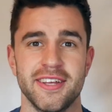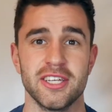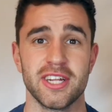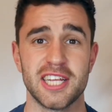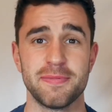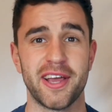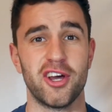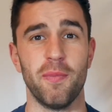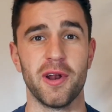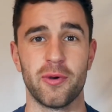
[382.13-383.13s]
So that's my
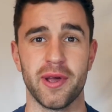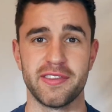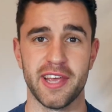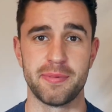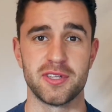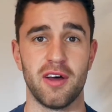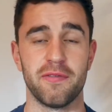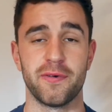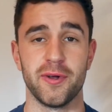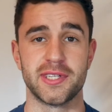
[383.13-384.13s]
couple of quick tips on
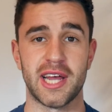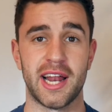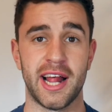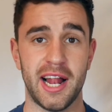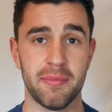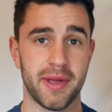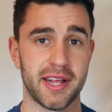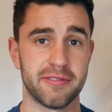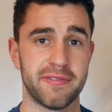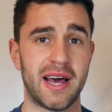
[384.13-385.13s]
foods that'll help
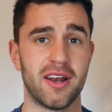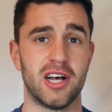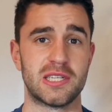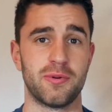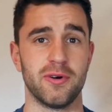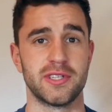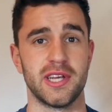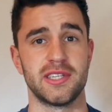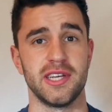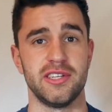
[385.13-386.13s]
make the fat loss
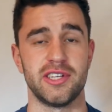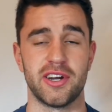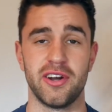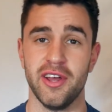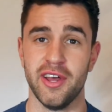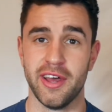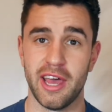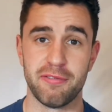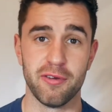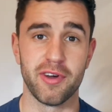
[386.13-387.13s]
process easier.
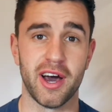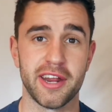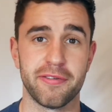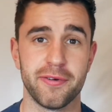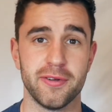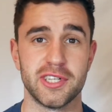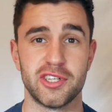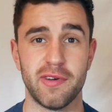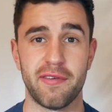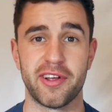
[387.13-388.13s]
If you've got any foods that
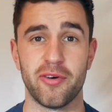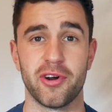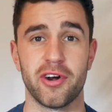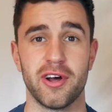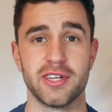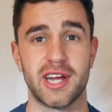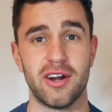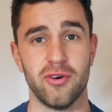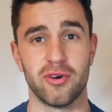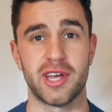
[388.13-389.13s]
you've ever come across that
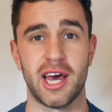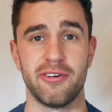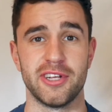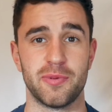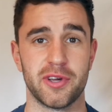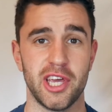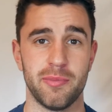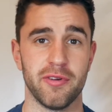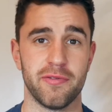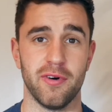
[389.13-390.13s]
are low in calories but
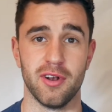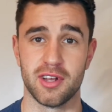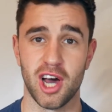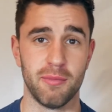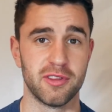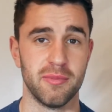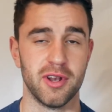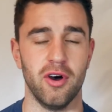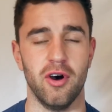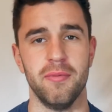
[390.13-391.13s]
keep you full, comment them
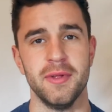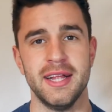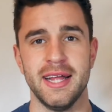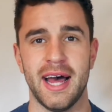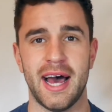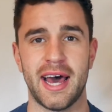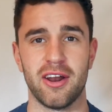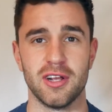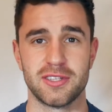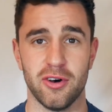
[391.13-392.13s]
below. And
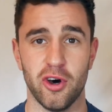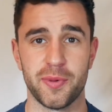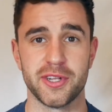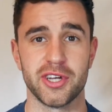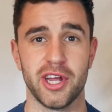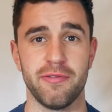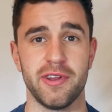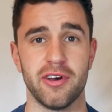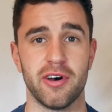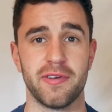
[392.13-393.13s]
also, I hope you enjoyed the
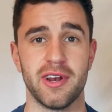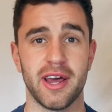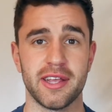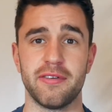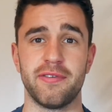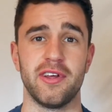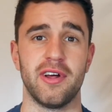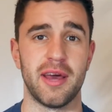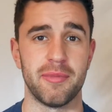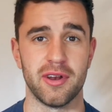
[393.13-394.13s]
video. If you liked the video,
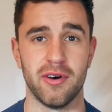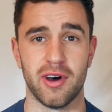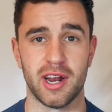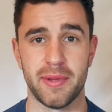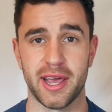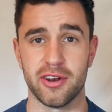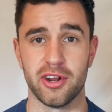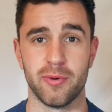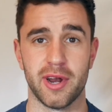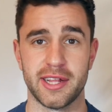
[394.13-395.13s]
let me know, and I'll make
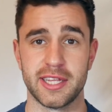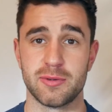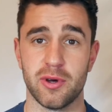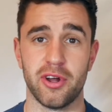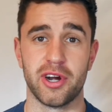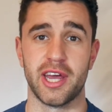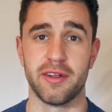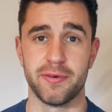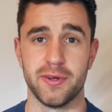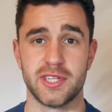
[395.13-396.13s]
another one like this with other kind
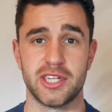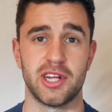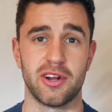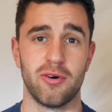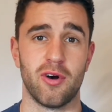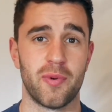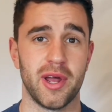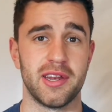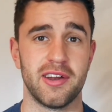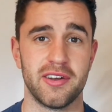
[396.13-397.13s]
of foods that you can
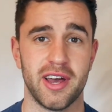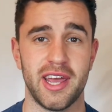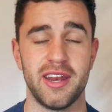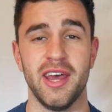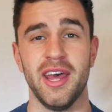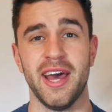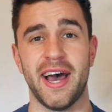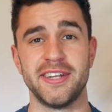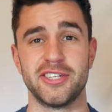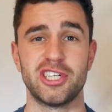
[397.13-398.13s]
incorporate into your diet.
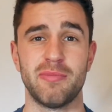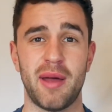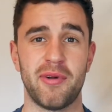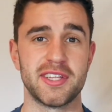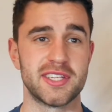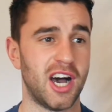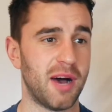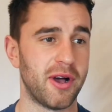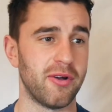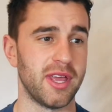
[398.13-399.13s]
And just remember, it's not
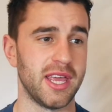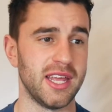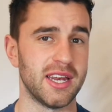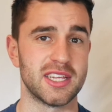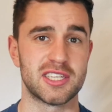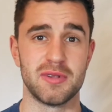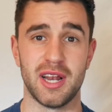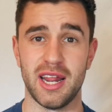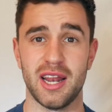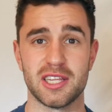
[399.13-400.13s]
about eating as
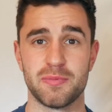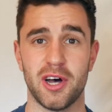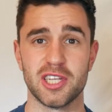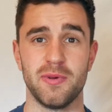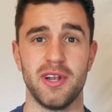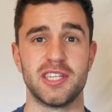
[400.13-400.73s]
little as possible.